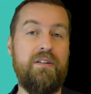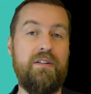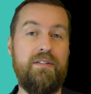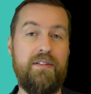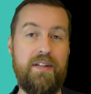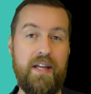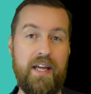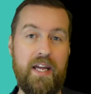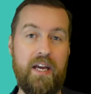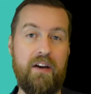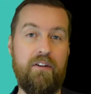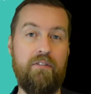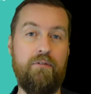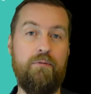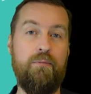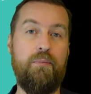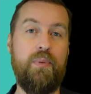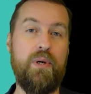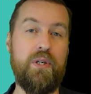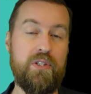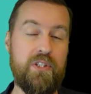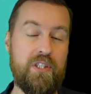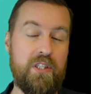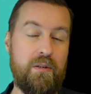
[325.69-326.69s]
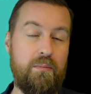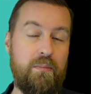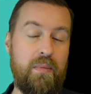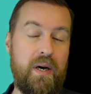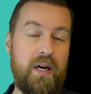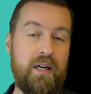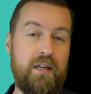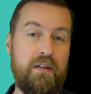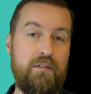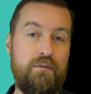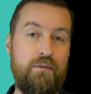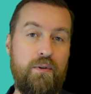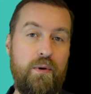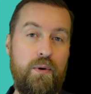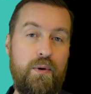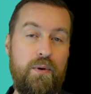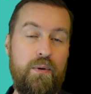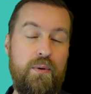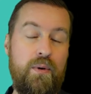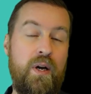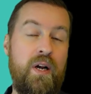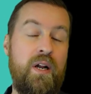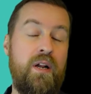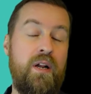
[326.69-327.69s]
they have built some market for
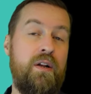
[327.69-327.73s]
you,